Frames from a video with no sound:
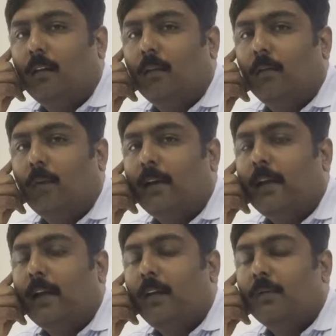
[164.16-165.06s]
One
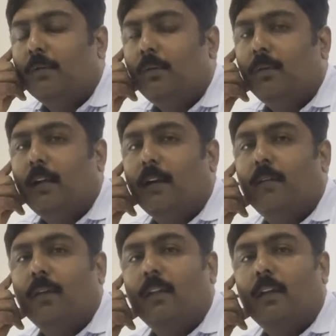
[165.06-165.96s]
guy used to do that
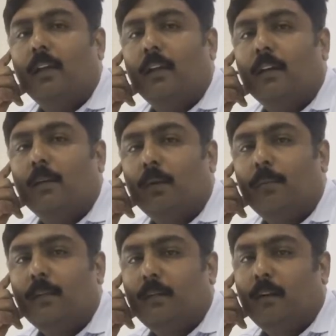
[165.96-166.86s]
everything, and one
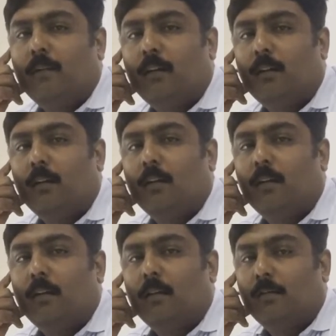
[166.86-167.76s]
mistake will
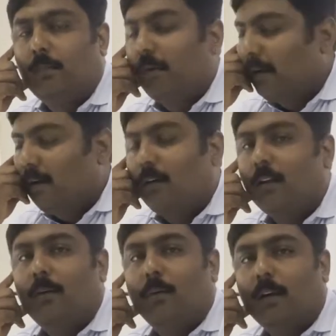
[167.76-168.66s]
spoil
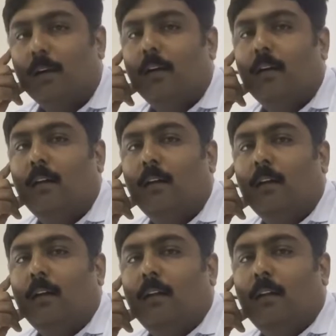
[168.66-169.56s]
the total
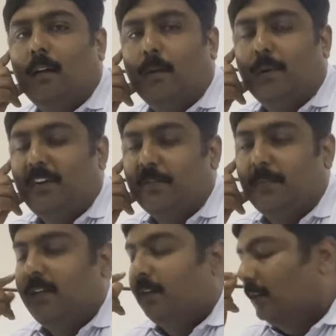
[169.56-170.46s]

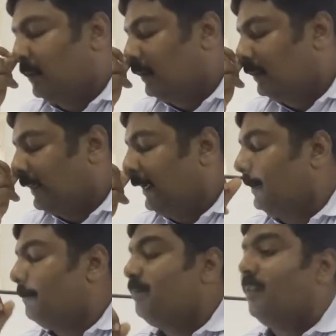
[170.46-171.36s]
replenishment cycle.
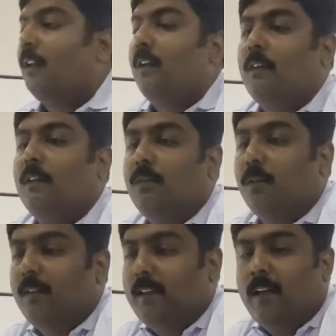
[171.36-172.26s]

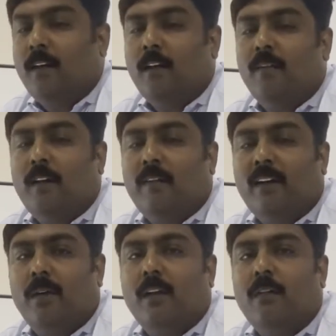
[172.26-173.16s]
So then we were
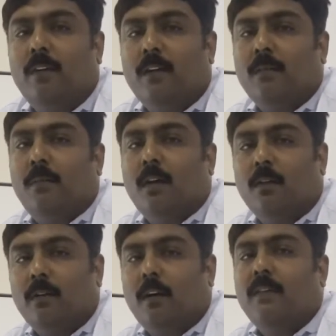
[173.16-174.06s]
looking for some
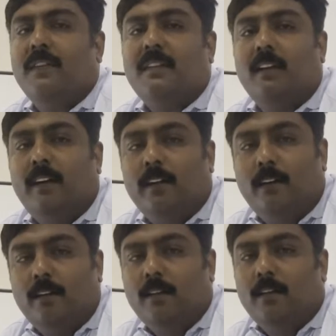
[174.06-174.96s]
artificial
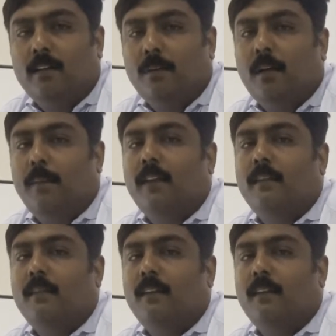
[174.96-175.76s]
intelligence ML based